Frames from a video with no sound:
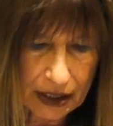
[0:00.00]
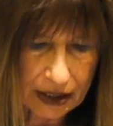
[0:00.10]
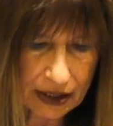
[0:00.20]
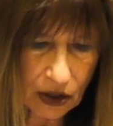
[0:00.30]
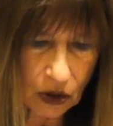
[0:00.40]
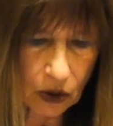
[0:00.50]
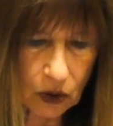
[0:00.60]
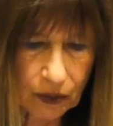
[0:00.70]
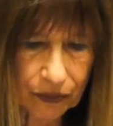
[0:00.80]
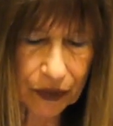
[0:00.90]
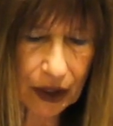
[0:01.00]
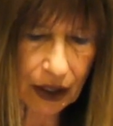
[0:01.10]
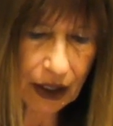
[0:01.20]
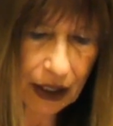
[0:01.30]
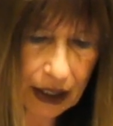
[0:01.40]
So
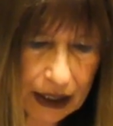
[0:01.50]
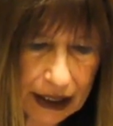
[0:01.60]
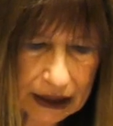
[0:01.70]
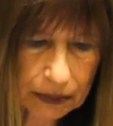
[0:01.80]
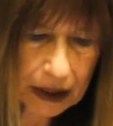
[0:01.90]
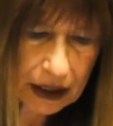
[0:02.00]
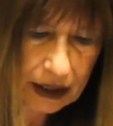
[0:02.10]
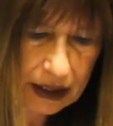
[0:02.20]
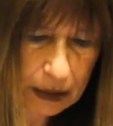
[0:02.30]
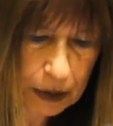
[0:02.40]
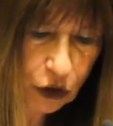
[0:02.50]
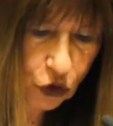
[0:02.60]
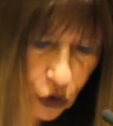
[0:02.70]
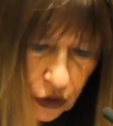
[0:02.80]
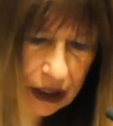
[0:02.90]
let me speak
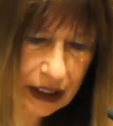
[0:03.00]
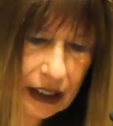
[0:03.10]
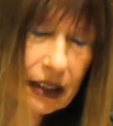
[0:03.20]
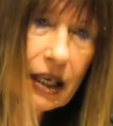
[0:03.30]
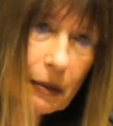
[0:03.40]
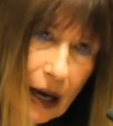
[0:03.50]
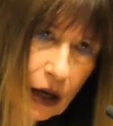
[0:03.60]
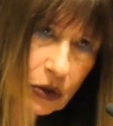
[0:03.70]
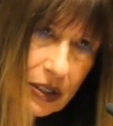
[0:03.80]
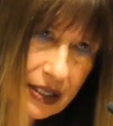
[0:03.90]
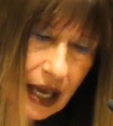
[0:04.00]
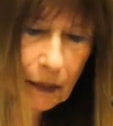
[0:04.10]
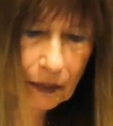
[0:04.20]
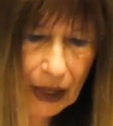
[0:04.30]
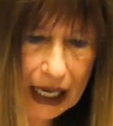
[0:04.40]
shortly about
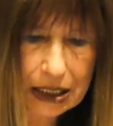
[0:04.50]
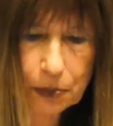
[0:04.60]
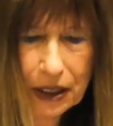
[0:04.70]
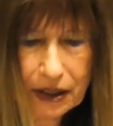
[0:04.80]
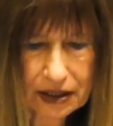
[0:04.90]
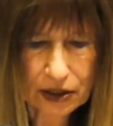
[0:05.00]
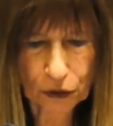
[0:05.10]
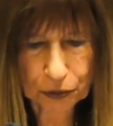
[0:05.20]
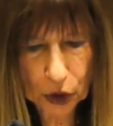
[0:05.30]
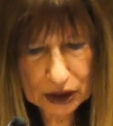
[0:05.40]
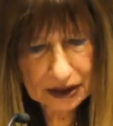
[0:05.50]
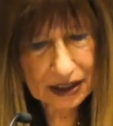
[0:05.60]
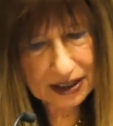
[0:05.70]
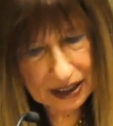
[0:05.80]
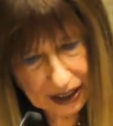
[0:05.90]
some aspects of
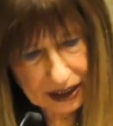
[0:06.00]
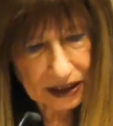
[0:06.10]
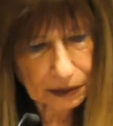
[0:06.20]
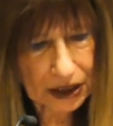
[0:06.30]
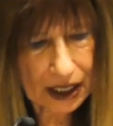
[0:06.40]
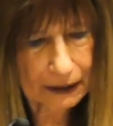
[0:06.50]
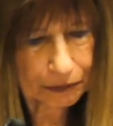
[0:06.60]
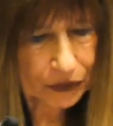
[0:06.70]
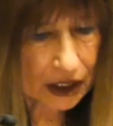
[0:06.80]
politics and academia